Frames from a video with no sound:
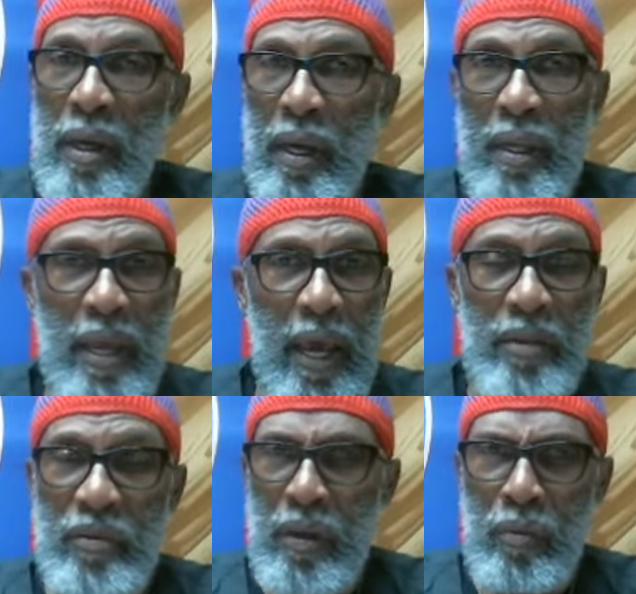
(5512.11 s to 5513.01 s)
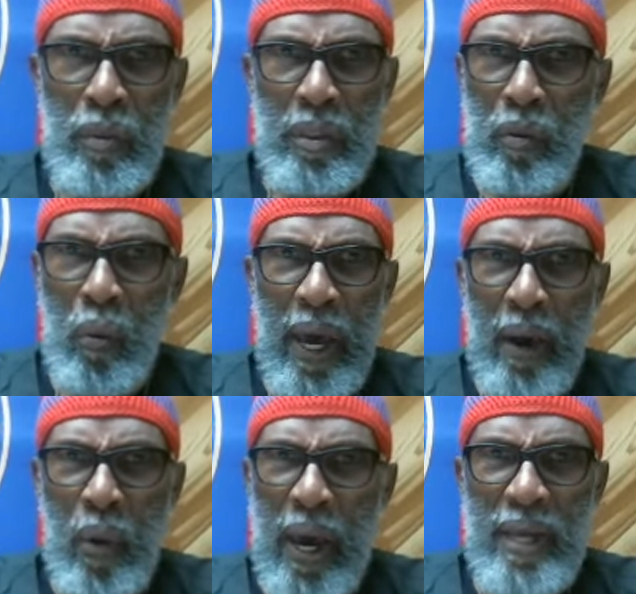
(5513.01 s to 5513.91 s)
and Daniel said, well, look, why,
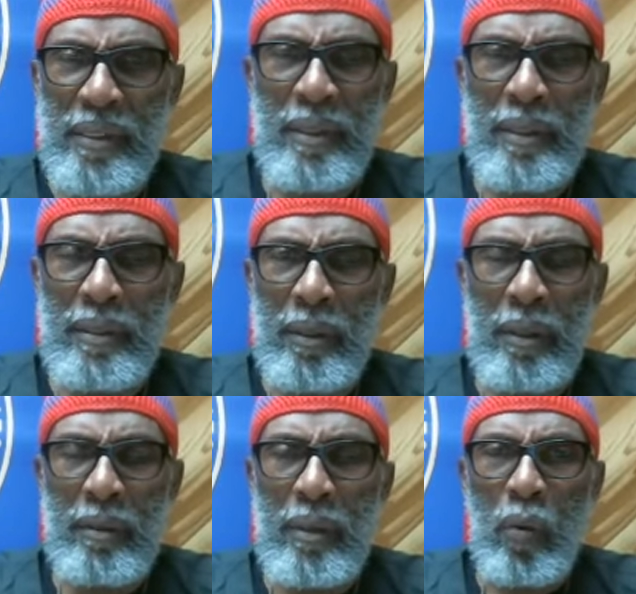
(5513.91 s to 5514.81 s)
why is the, you know,